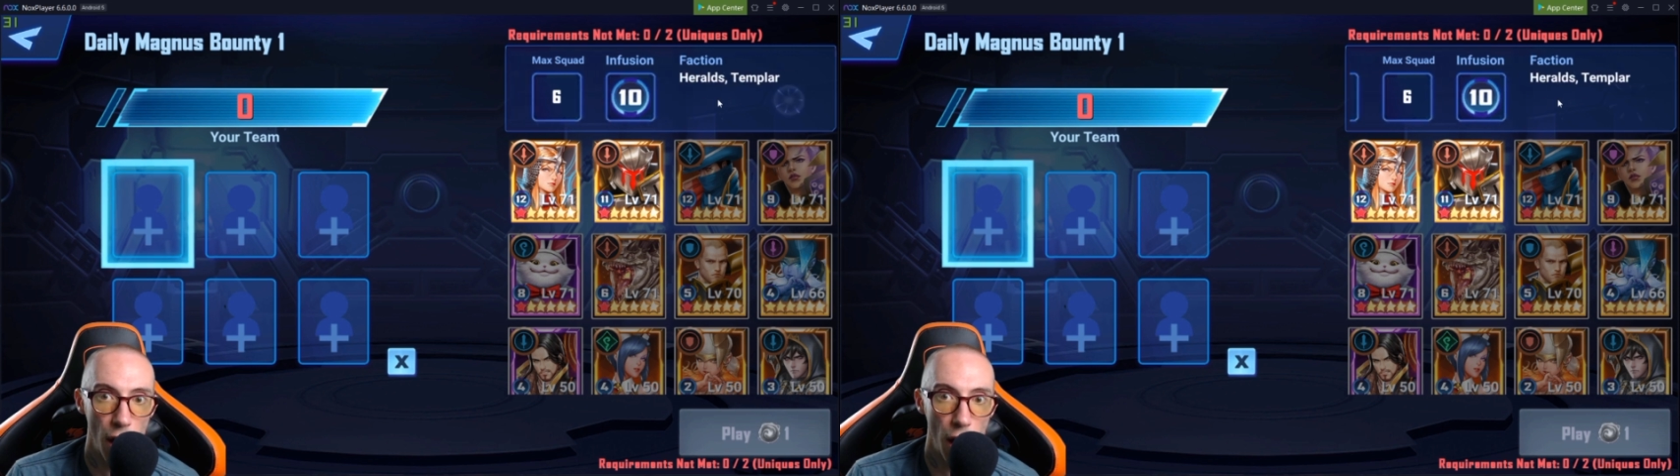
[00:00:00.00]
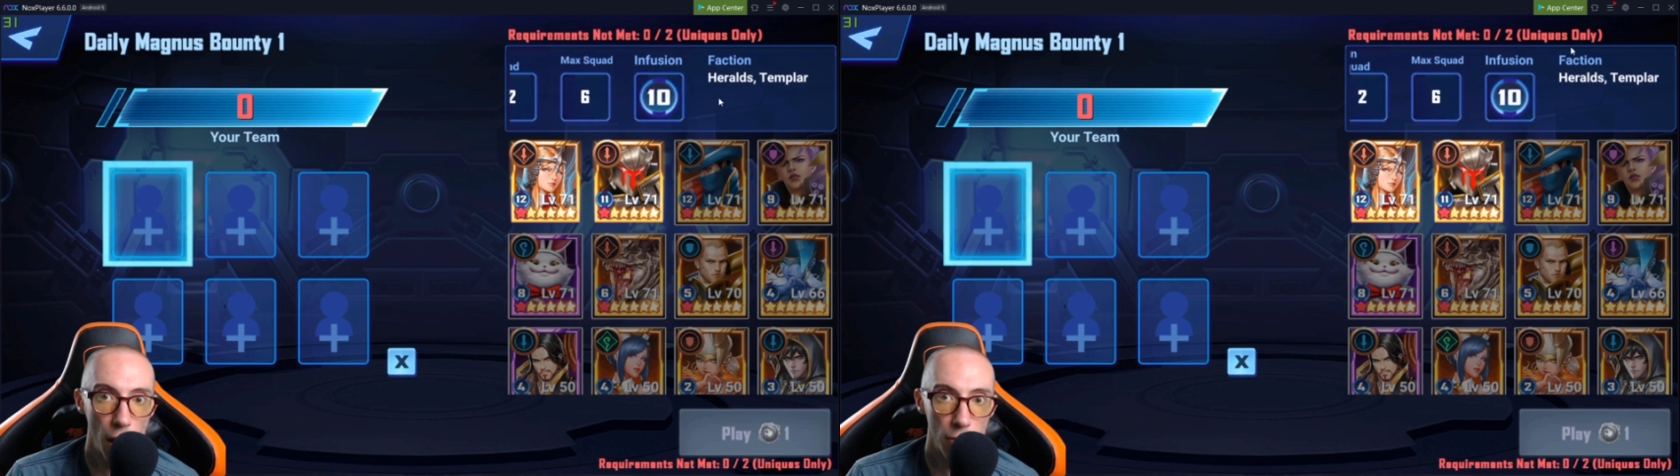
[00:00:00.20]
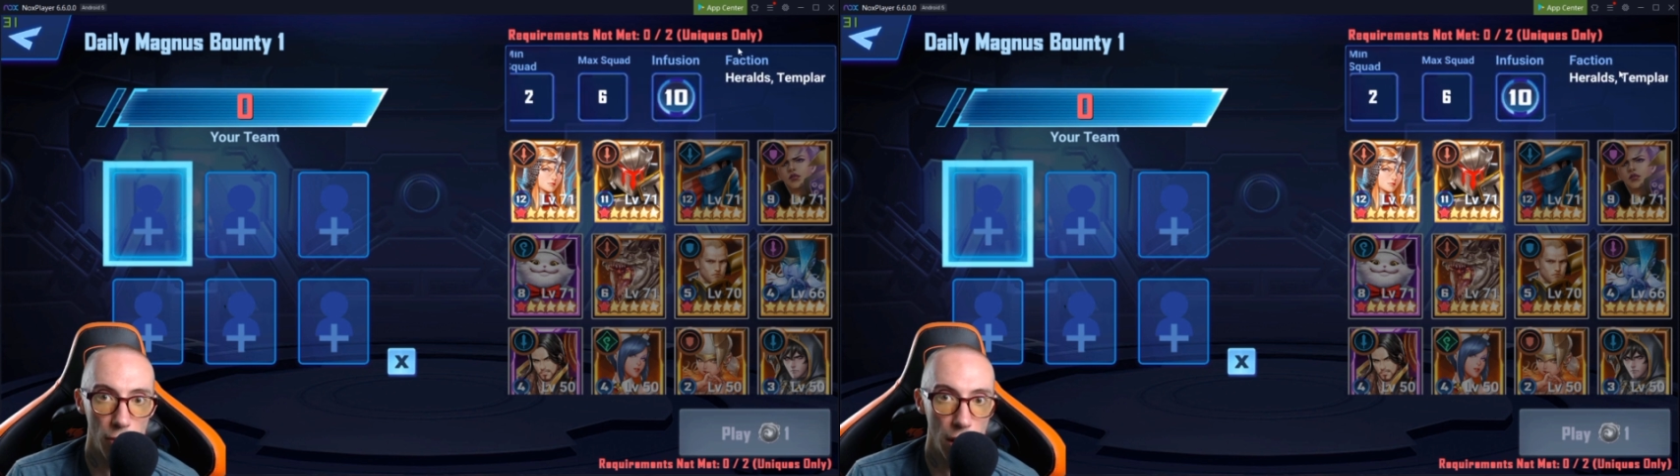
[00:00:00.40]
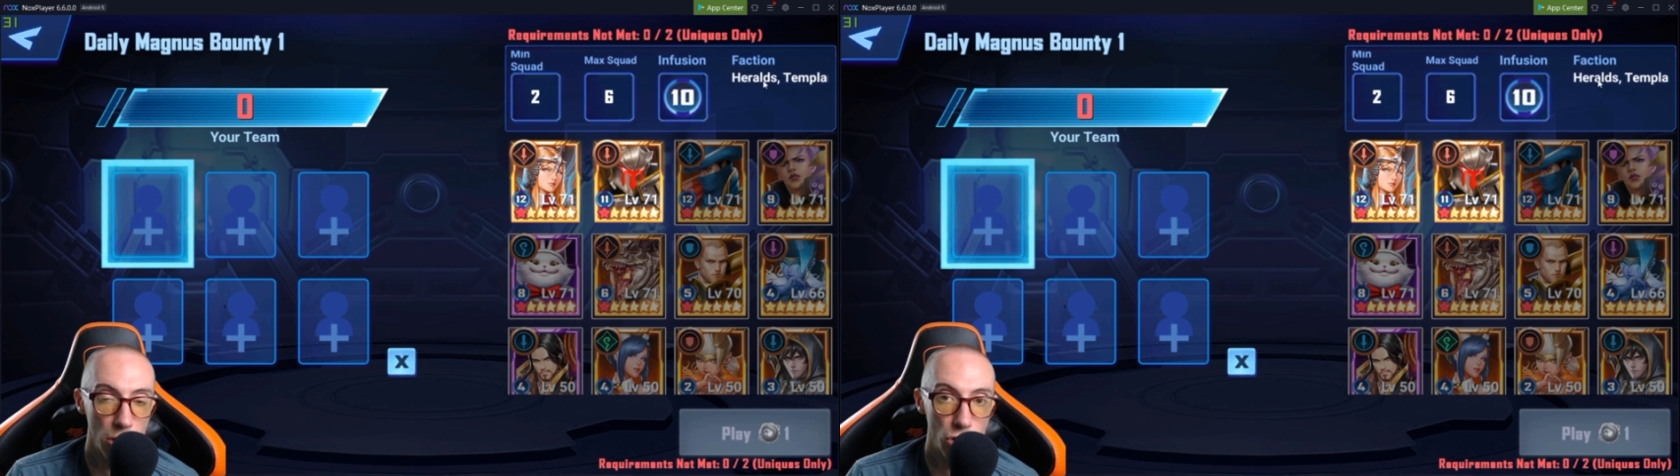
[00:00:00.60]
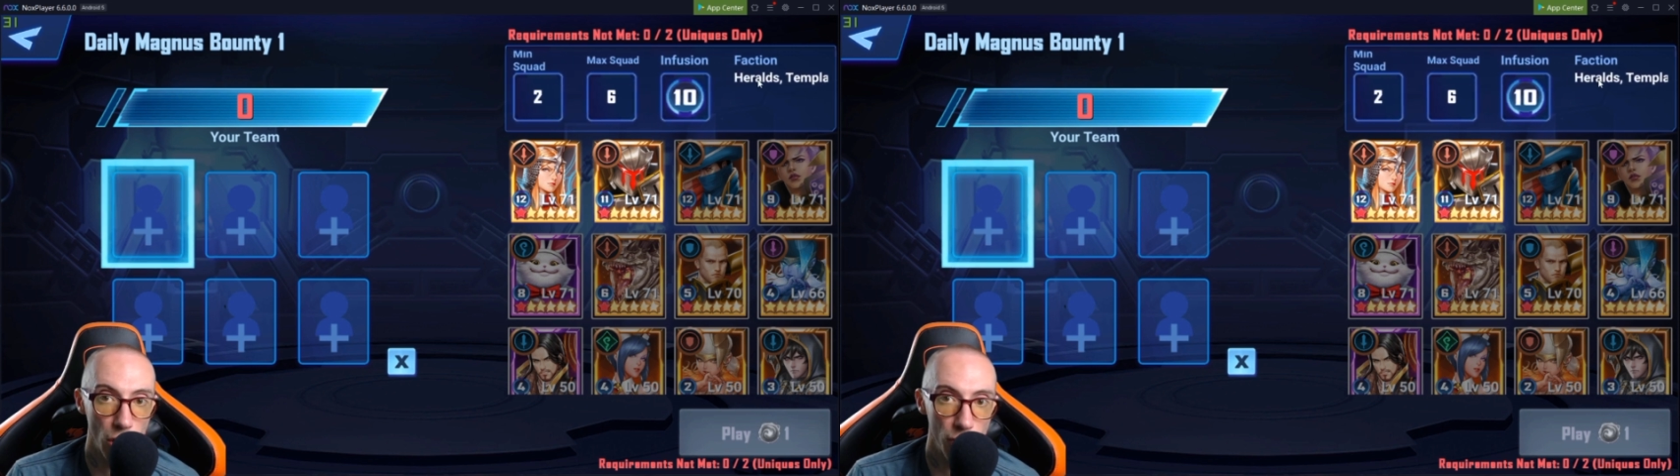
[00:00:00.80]
in a
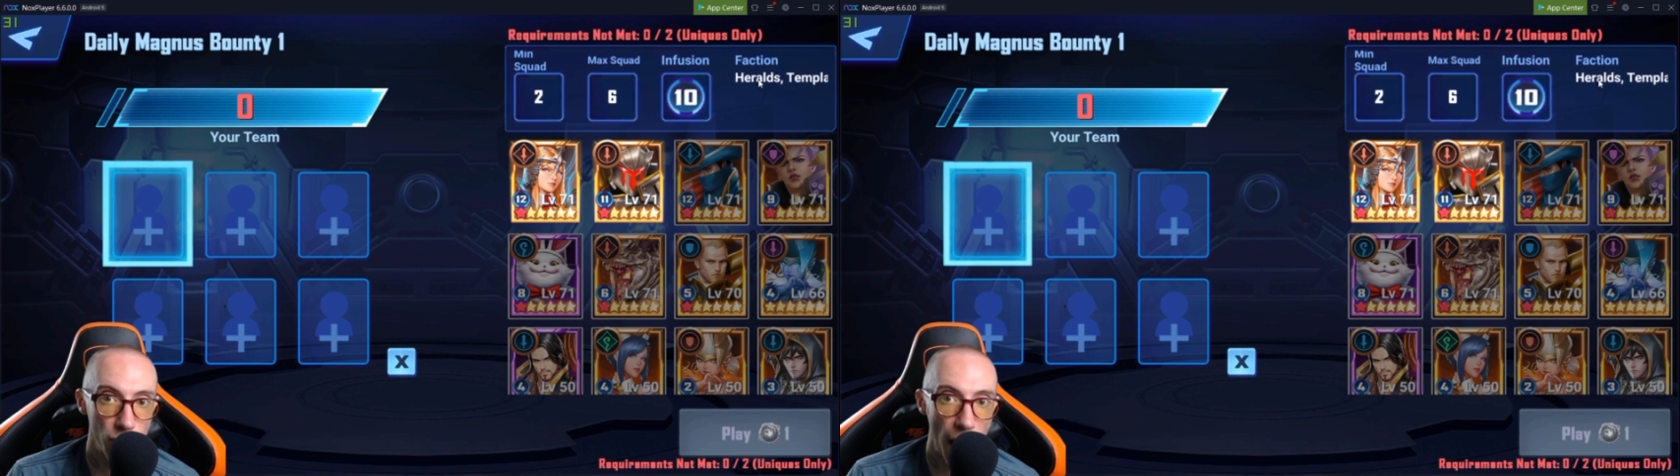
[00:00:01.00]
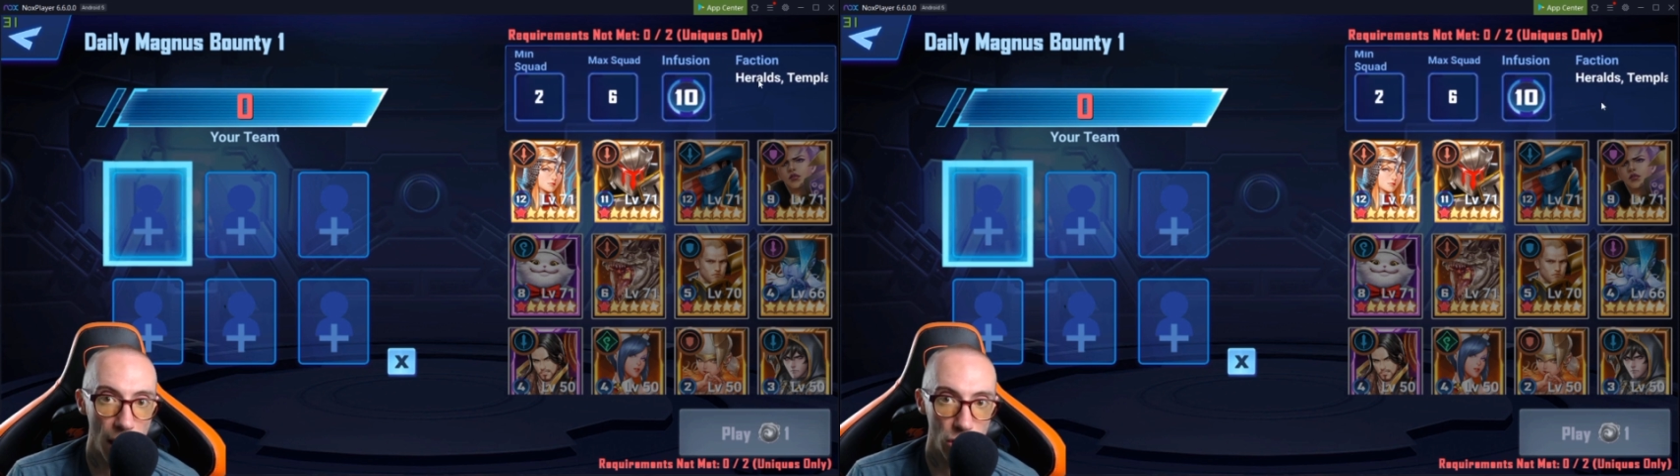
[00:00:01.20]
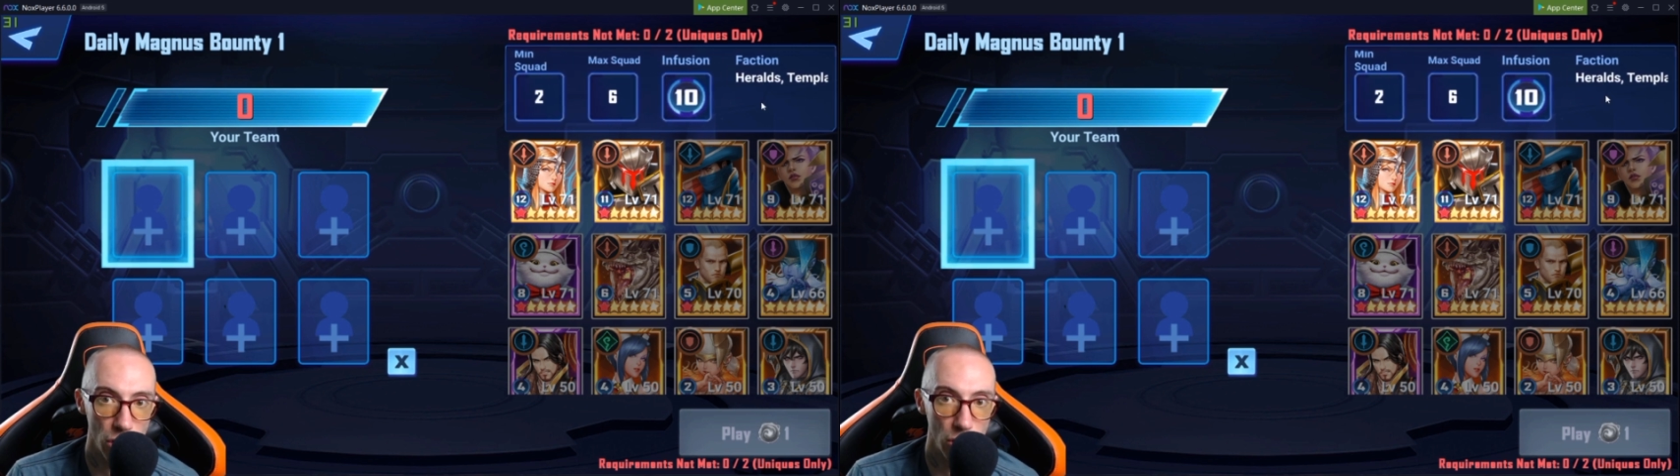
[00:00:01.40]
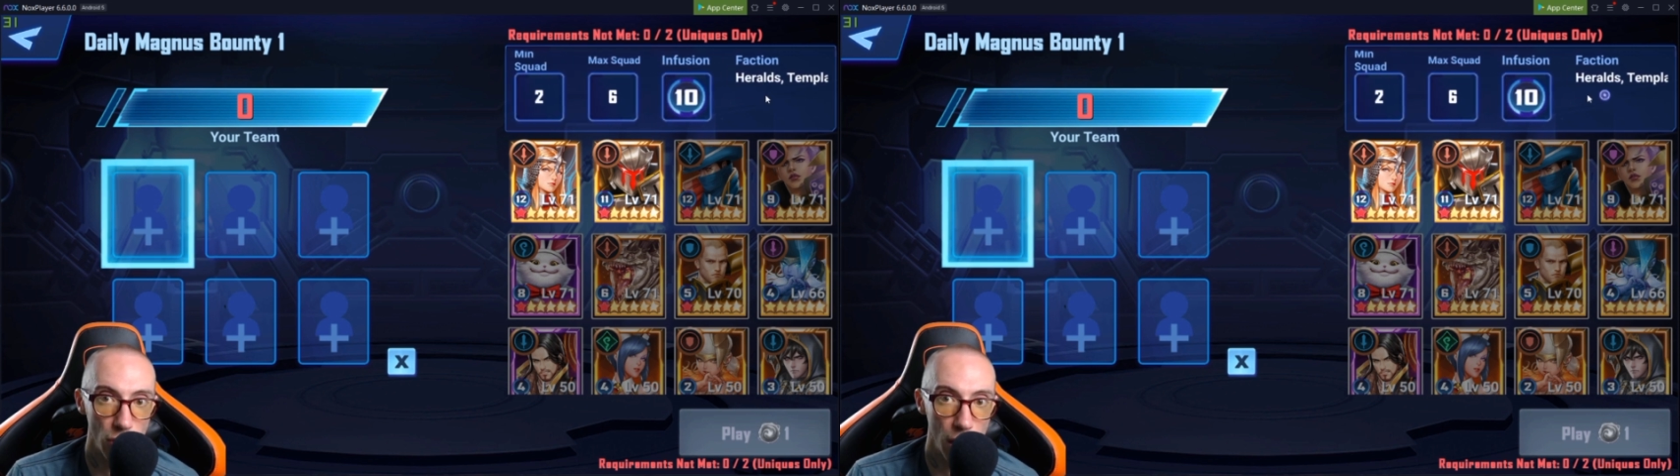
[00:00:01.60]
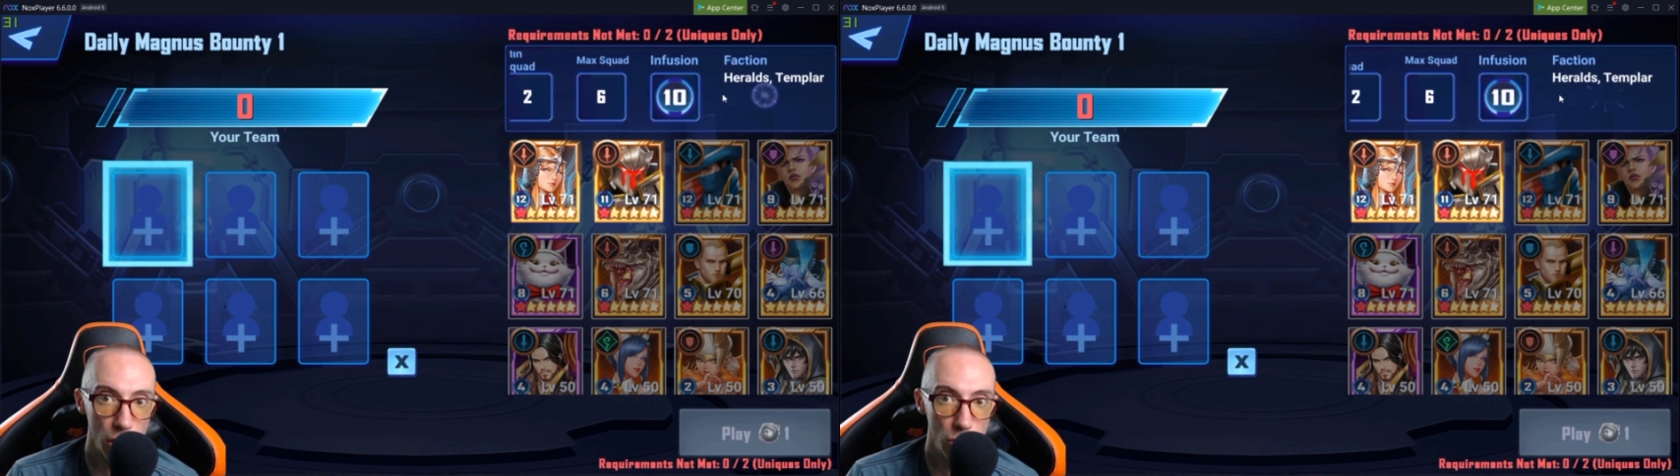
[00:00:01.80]
certain faction, right?